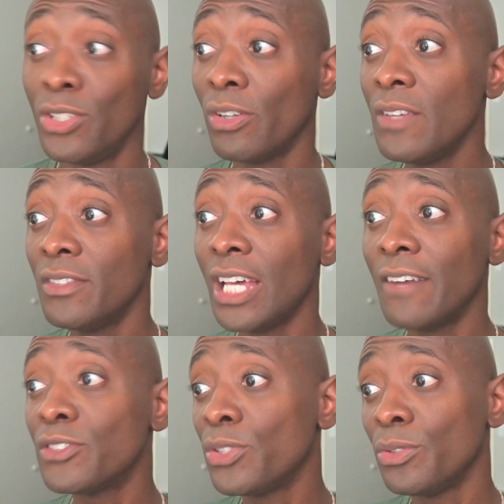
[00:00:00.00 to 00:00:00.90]
You don't even
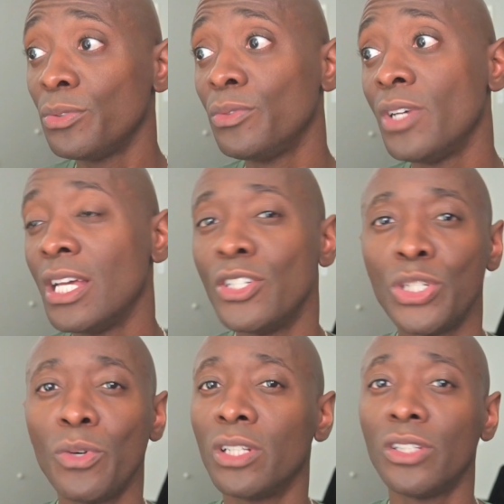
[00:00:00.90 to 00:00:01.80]
have to
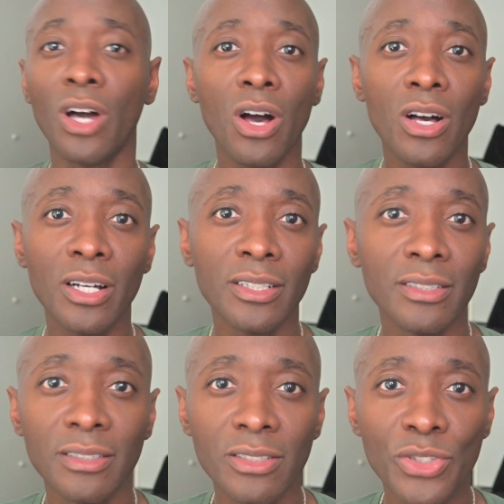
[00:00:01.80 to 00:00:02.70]
do a long,